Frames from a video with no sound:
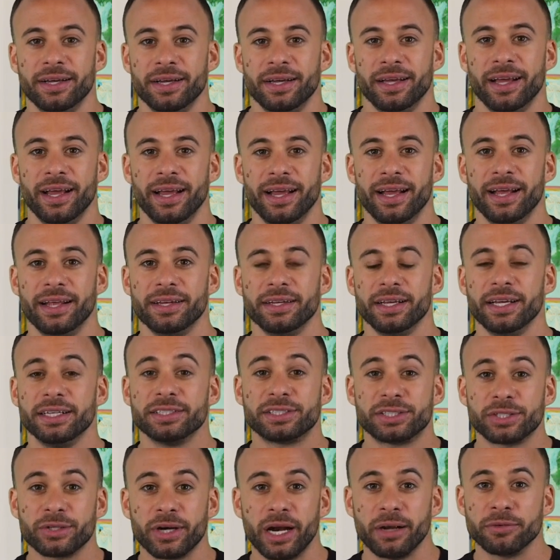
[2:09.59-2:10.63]
And
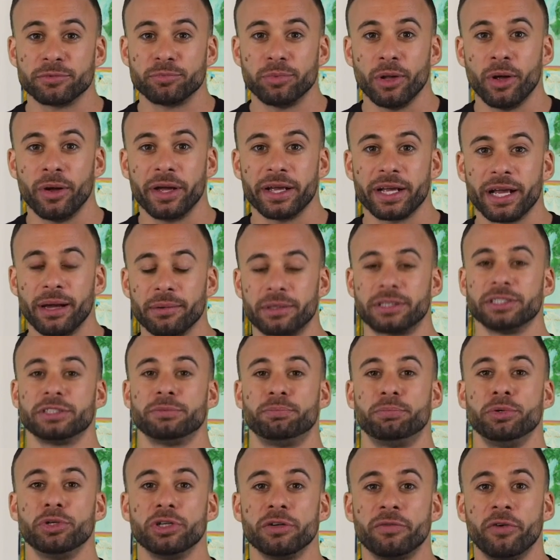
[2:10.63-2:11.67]
Instagram's blowing up because
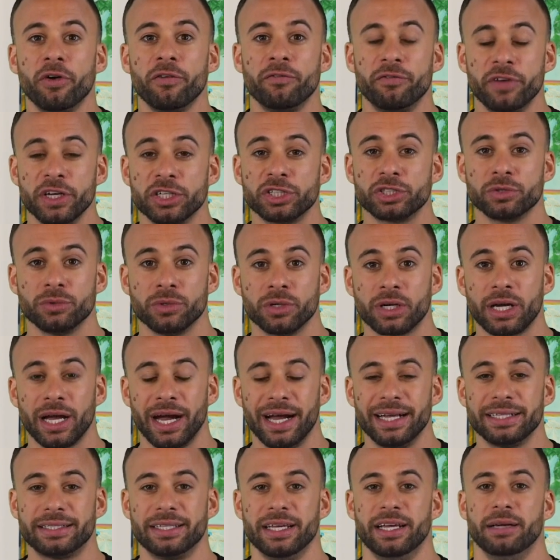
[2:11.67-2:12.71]
beautiful visual
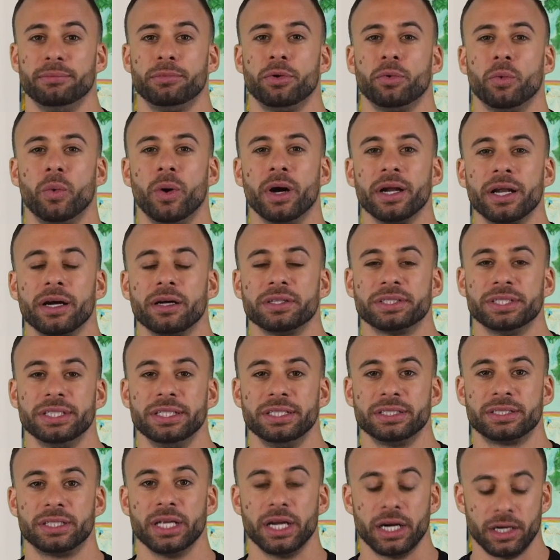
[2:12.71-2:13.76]
content. But what else
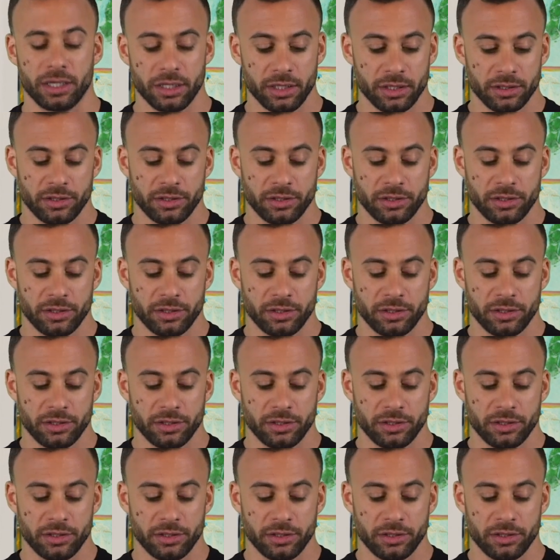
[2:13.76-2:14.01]
is there?